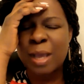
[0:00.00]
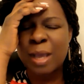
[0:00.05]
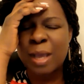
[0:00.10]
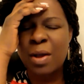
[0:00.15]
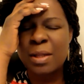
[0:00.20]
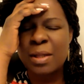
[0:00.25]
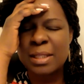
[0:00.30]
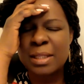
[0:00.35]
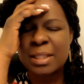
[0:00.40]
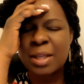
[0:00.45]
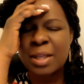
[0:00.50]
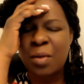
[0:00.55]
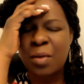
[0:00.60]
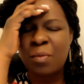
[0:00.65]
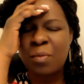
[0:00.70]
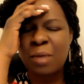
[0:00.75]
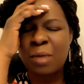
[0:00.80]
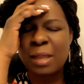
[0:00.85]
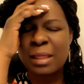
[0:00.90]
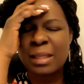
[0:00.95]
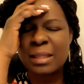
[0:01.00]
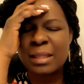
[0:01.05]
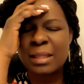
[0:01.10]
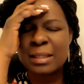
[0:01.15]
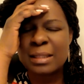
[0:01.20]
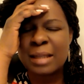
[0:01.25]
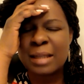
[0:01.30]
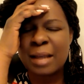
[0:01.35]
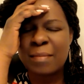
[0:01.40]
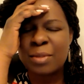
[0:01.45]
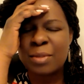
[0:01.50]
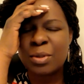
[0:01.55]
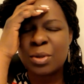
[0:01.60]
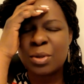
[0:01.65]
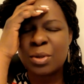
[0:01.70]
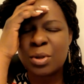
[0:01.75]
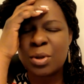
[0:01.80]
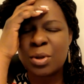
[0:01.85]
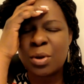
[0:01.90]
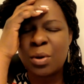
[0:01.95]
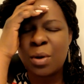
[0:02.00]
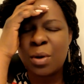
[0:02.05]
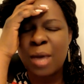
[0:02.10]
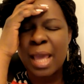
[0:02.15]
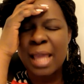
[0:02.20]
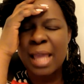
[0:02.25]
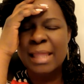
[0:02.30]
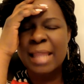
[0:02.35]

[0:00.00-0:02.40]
We consecrate this time to you.